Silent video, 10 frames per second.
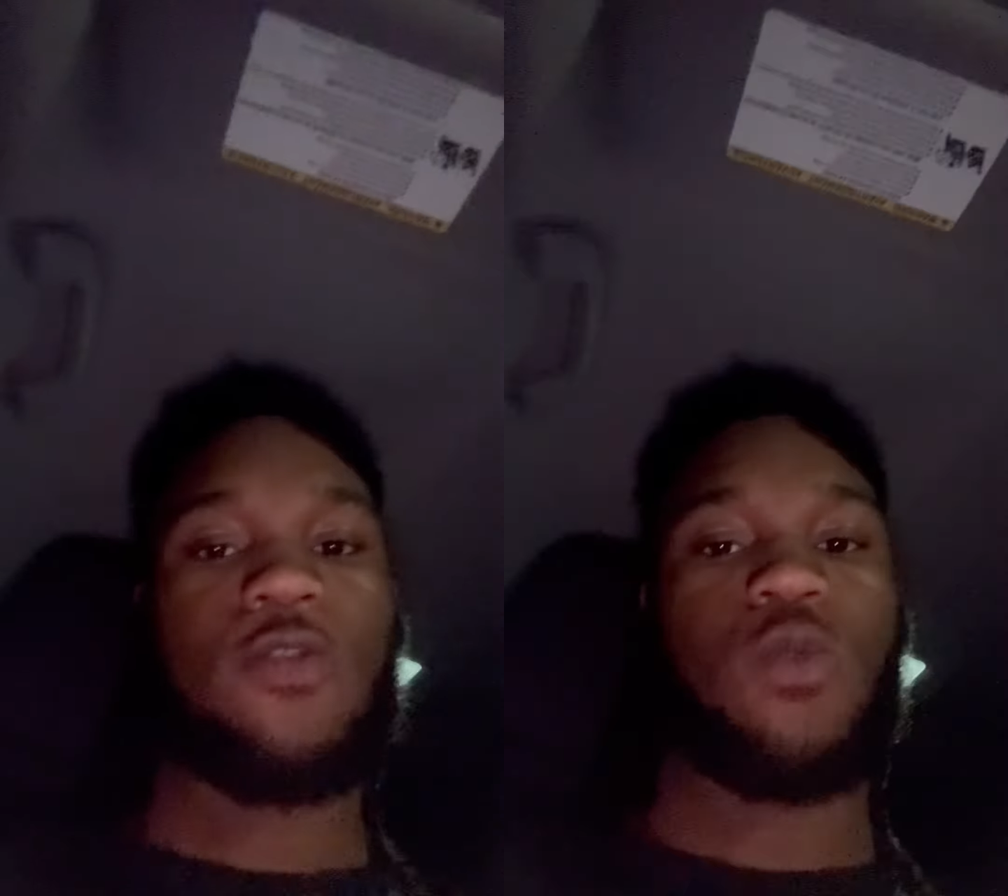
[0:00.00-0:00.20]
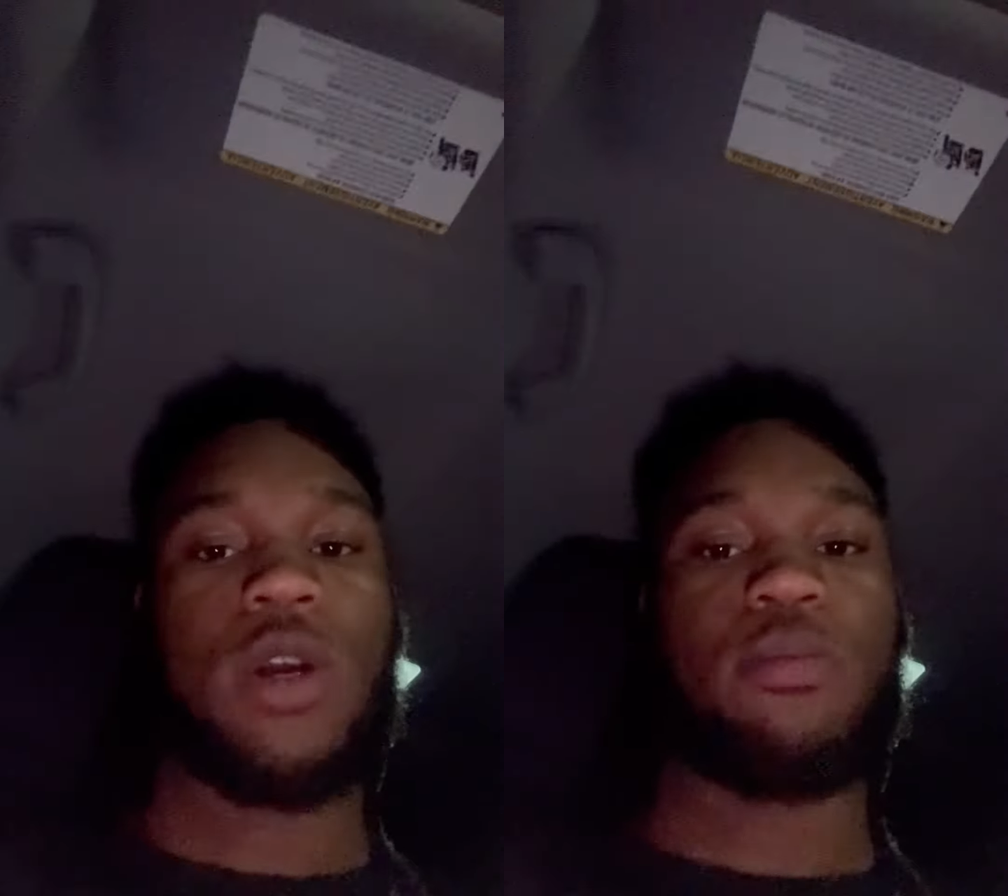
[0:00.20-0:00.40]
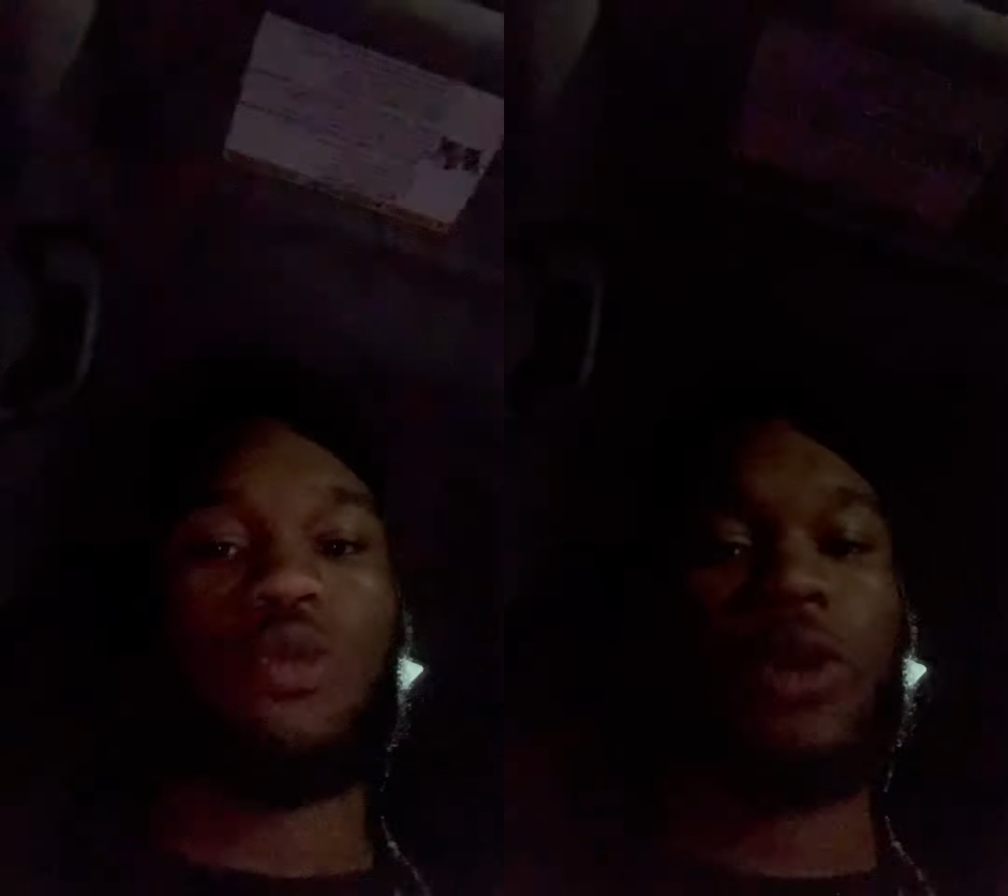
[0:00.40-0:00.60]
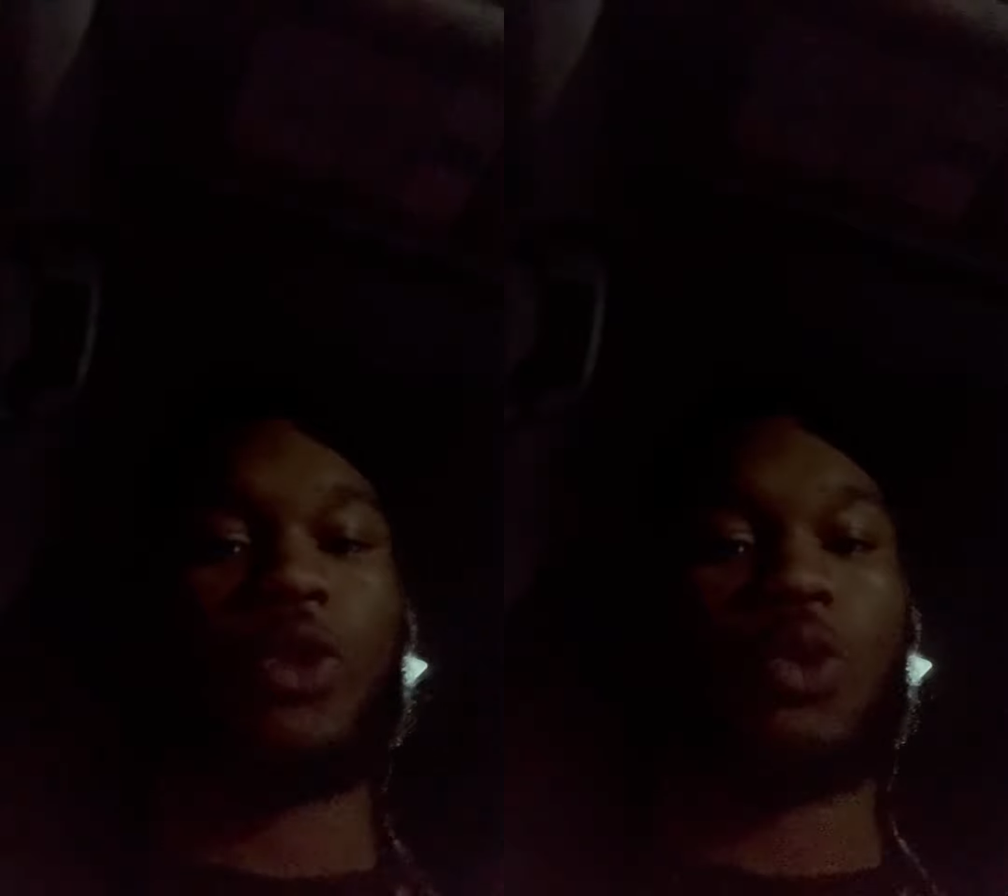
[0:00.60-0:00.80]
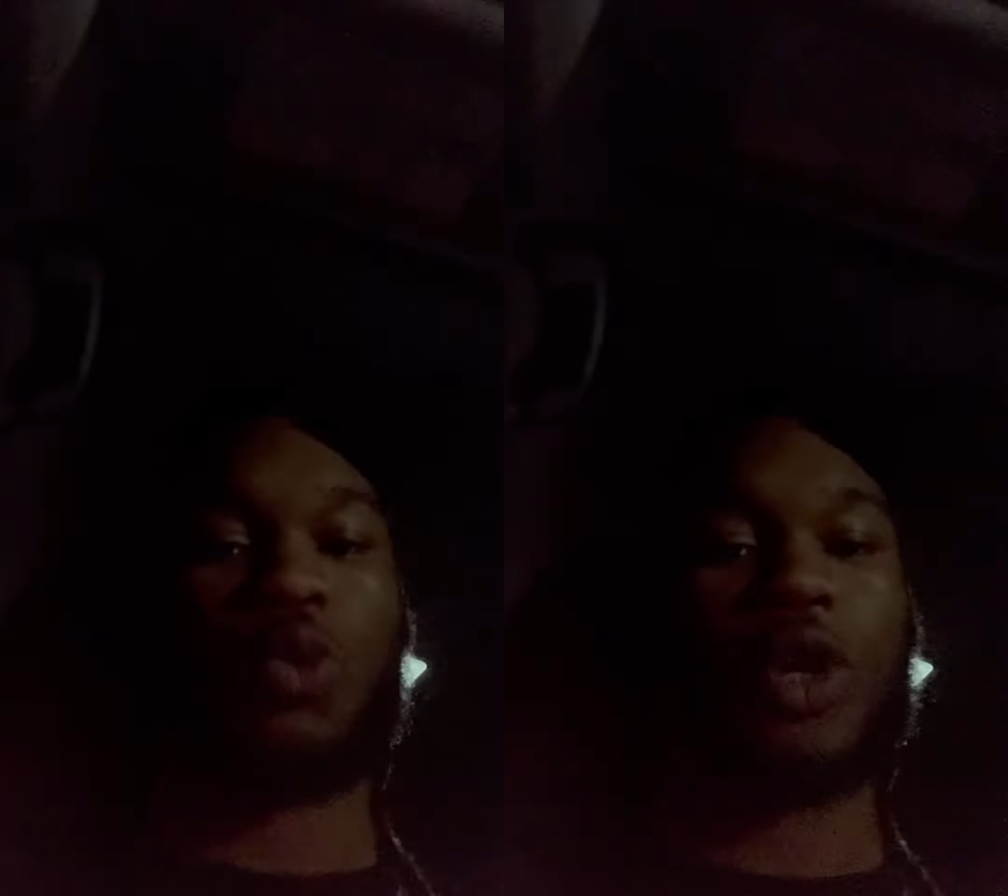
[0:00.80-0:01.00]

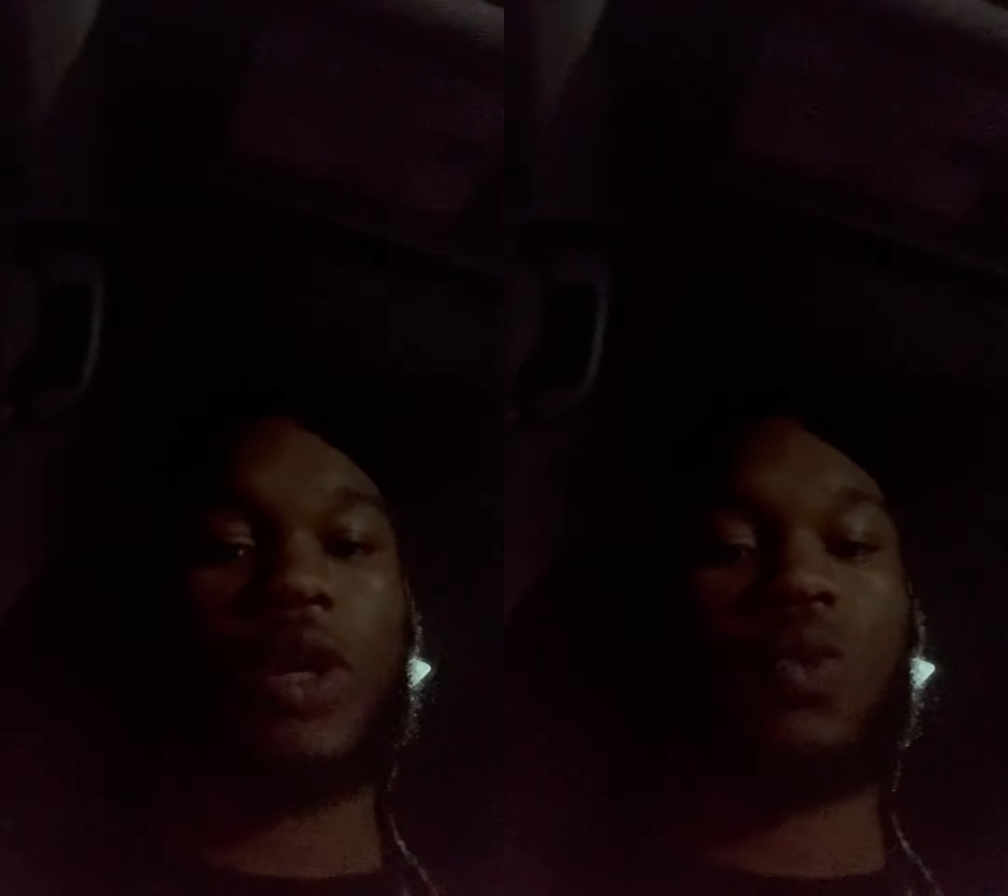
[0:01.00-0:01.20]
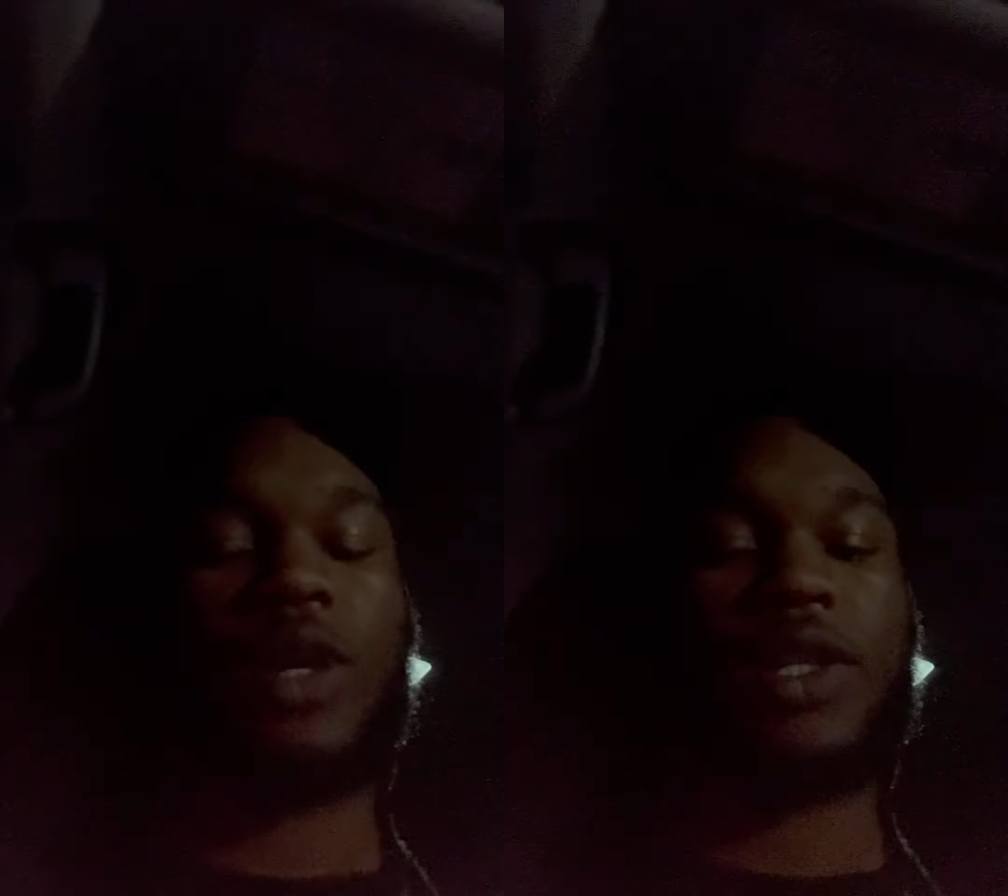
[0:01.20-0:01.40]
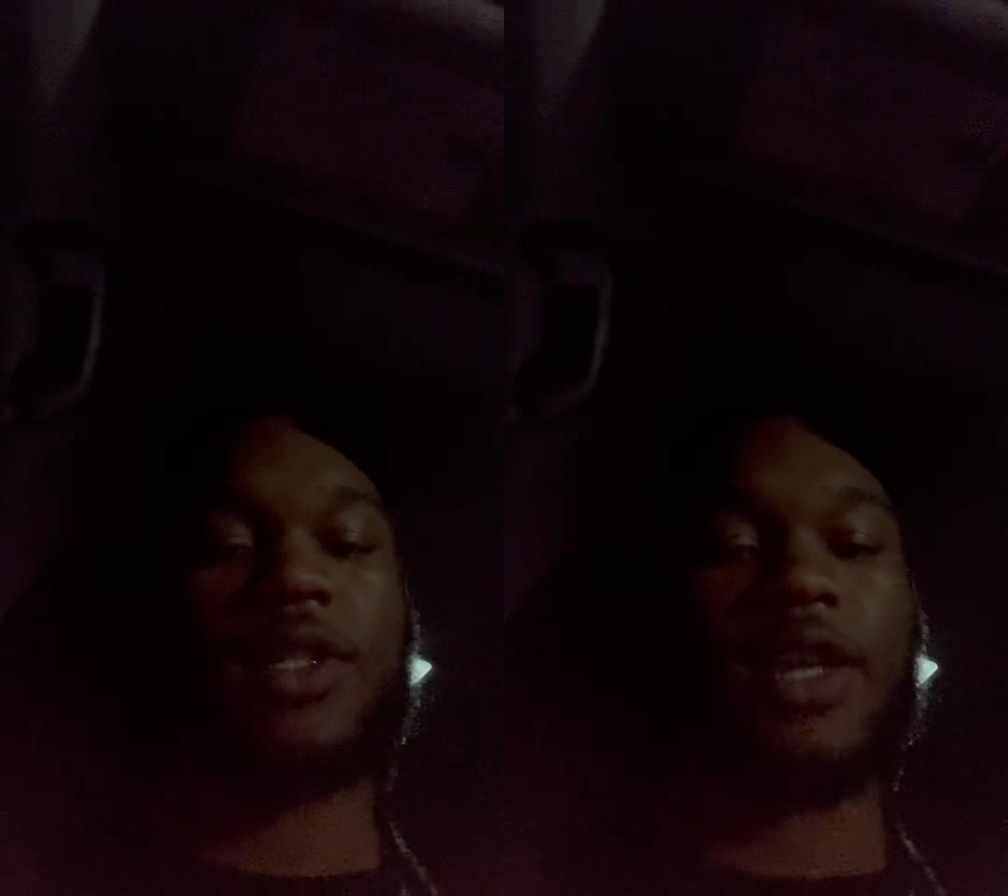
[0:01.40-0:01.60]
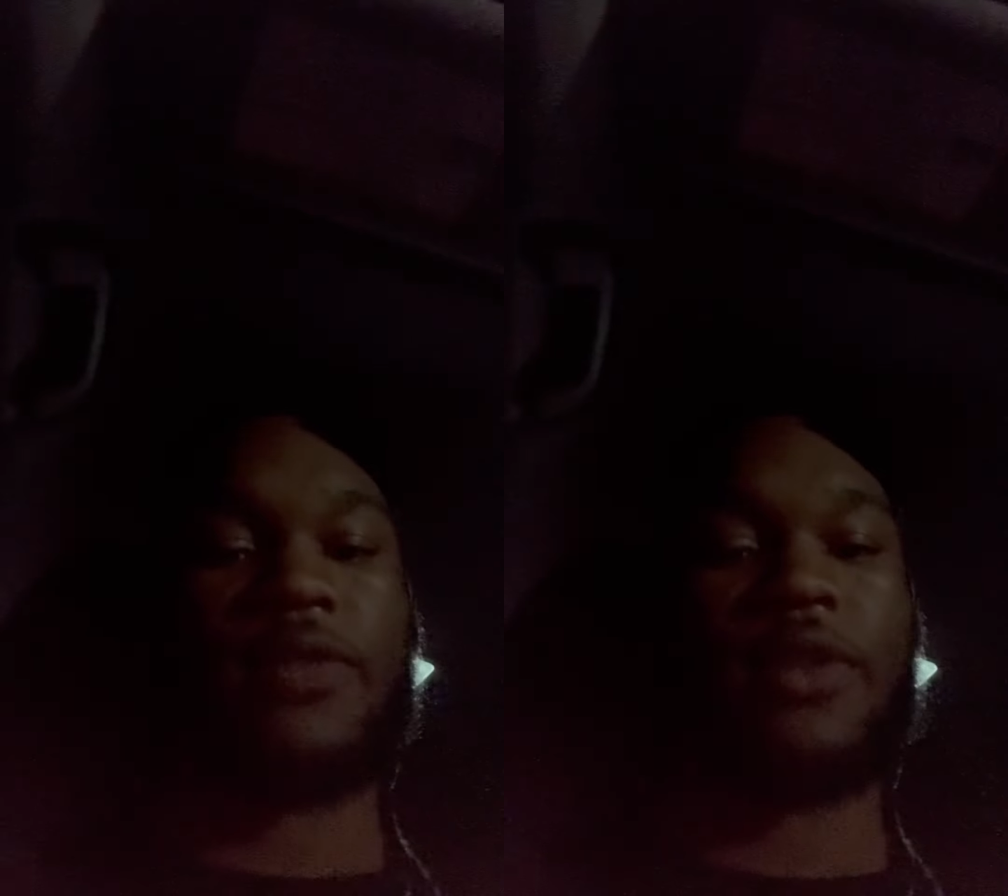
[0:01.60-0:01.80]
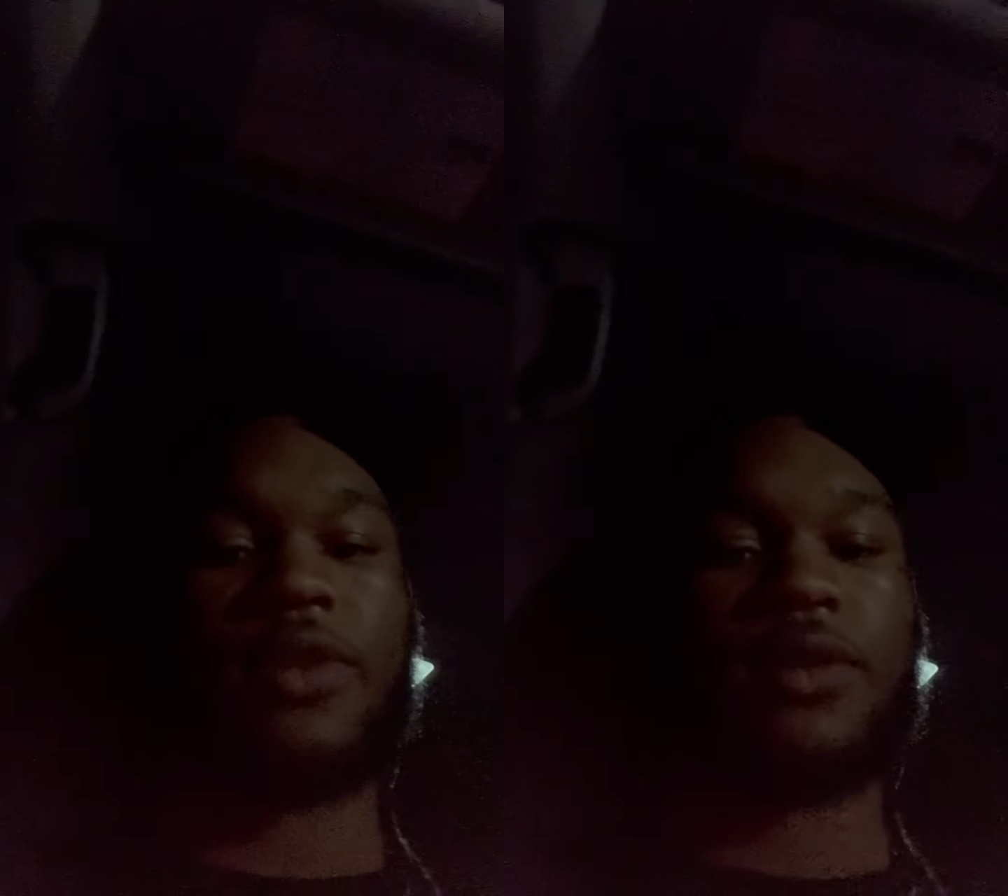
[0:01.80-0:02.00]

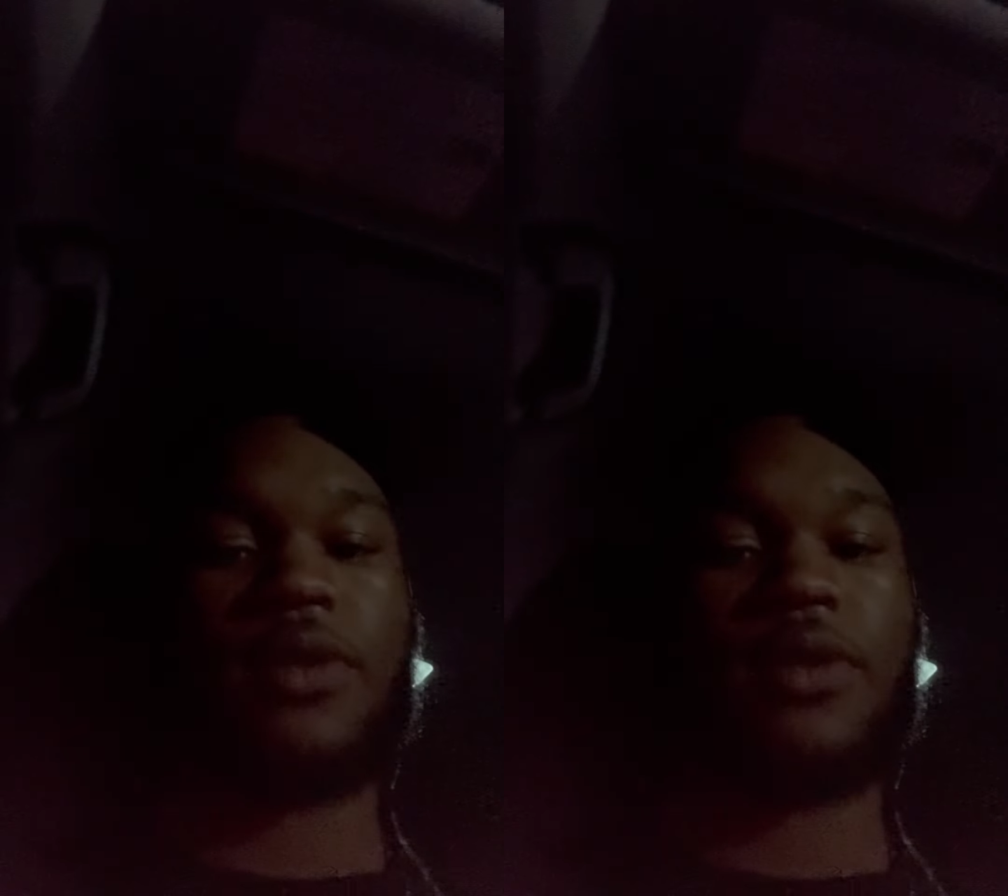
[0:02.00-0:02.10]
1.317